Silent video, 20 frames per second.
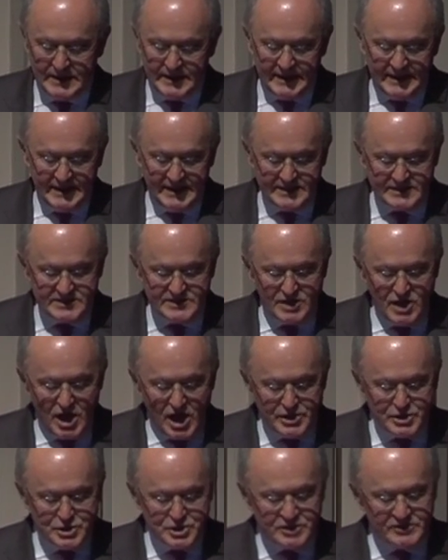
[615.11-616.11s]
It has
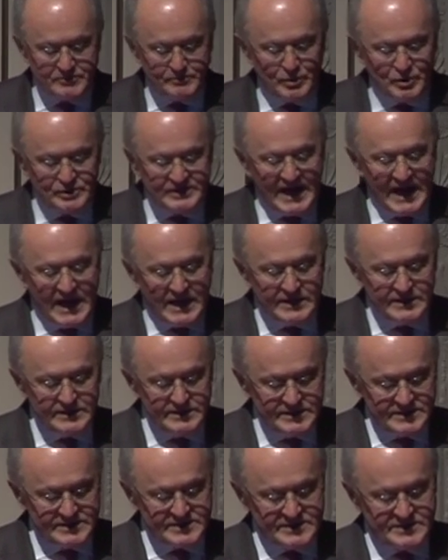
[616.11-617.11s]
nudged
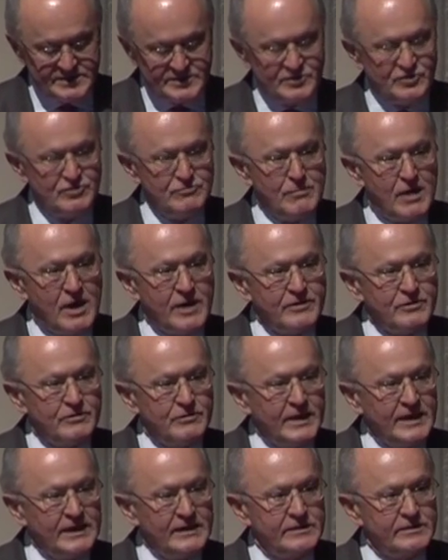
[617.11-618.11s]
protagonists to
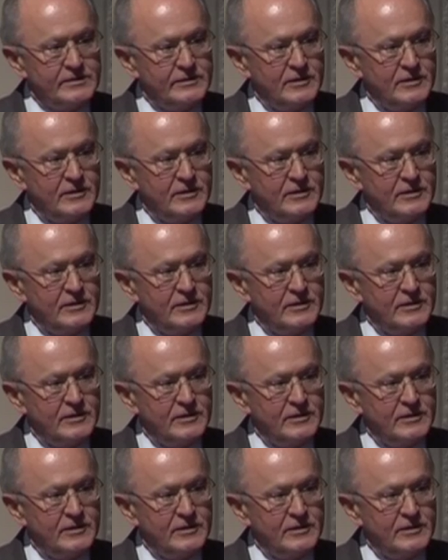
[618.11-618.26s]
moderate